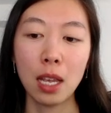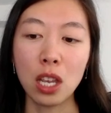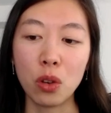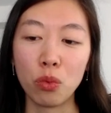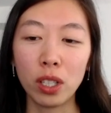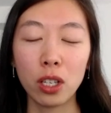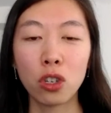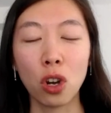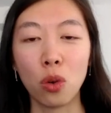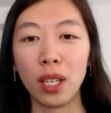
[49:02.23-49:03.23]
in really
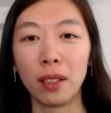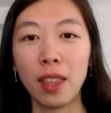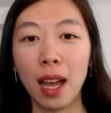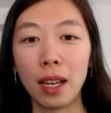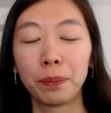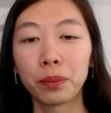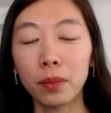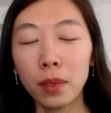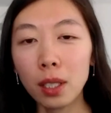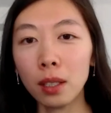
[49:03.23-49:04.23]
showing that
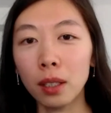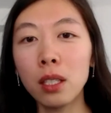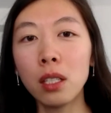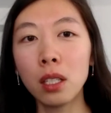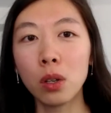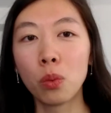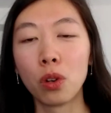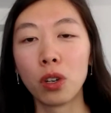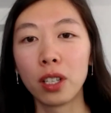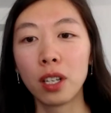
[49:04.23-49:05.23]
this is an
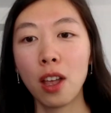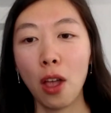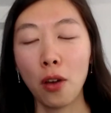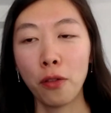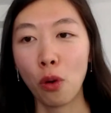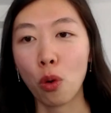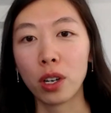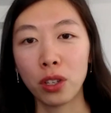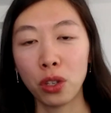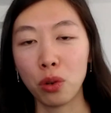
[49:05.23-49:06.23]
award for
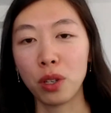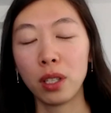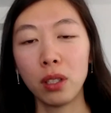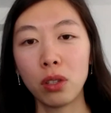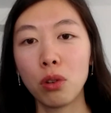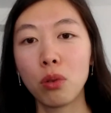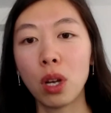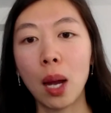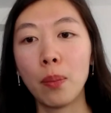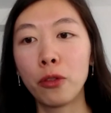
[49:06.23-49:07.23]
students who
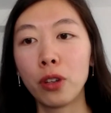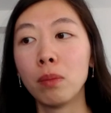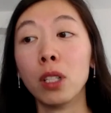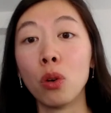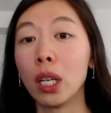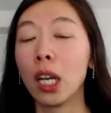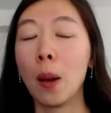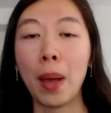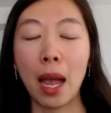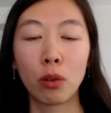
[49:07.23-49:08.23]
come from low-income
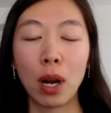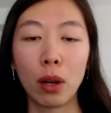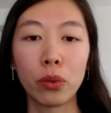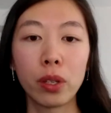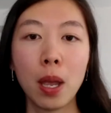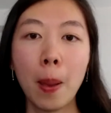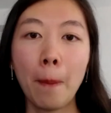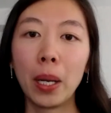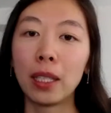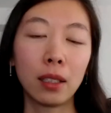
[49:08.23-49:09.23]
backgrounds,
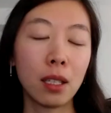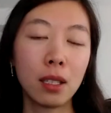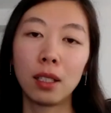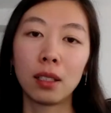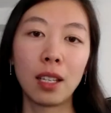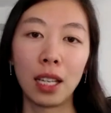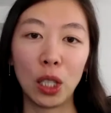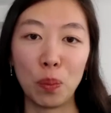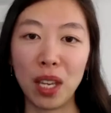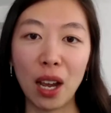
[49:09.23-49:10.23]
but that doesn't get
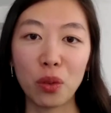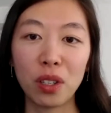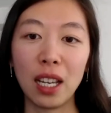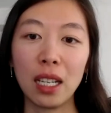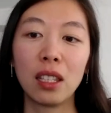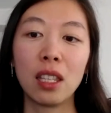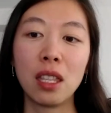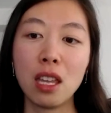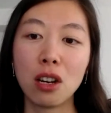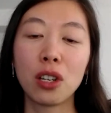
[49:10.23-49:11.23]
them down. Like
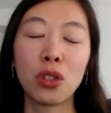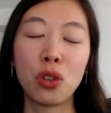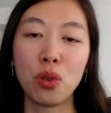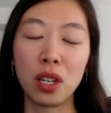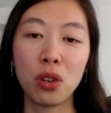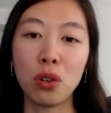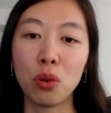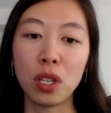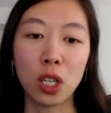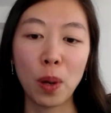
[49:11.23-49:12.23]
they're a student
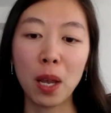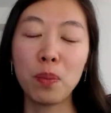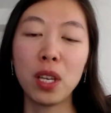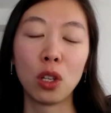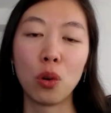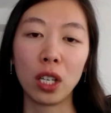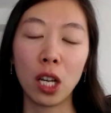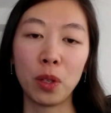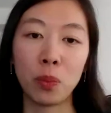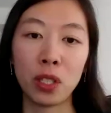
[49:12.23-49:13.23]
who, despite being low
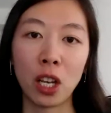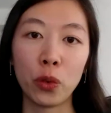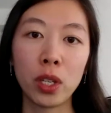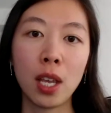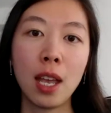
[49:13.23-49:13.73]
income themselves,